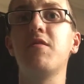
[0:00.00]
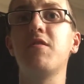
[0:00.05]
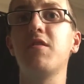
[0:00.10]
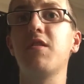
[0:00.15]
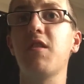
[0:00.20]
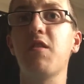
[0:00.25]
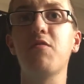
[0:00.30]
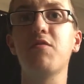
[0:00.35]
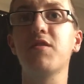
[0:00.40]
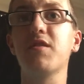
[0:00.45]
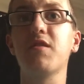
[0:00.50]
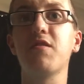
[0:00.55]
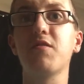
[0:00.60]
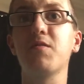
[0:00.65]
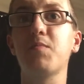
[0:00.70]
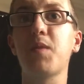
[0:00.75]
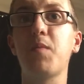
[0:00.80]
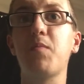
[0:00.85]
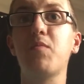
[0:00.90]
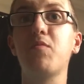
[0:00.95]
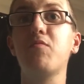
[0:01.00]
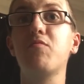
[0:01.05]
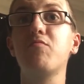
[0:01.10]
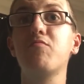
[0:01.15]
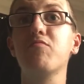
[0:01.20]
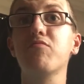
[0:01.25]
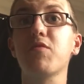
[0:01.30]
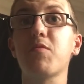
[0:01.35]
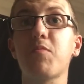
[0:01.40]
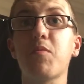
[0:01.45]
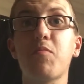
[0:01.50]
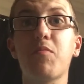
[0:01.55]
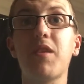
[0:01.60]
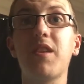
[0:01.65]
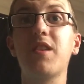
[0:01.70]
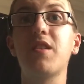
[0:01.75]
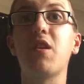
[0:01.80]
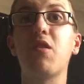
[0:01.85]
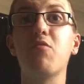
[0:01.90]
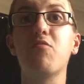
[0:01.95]
loads of those people probably
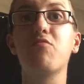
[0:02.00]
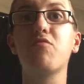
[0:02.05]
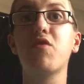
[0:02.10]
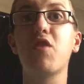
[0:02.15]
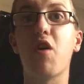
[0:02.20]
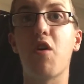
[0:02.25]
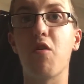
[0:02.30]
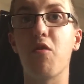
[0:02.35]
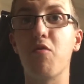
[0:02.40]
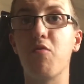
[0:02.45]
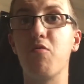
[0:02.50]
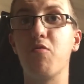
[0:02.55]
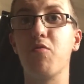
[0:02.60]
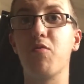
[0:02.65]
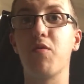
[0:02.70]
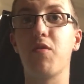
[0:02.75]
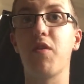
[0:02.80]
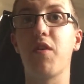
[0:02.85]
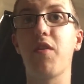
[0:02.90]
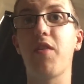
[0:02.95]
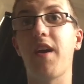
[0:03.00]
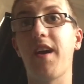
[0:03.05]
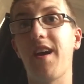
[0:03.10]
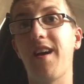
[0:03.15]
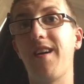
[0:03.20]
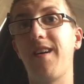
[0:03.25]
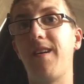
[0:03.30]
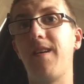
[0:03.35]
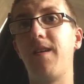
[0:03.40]
don't know that they are.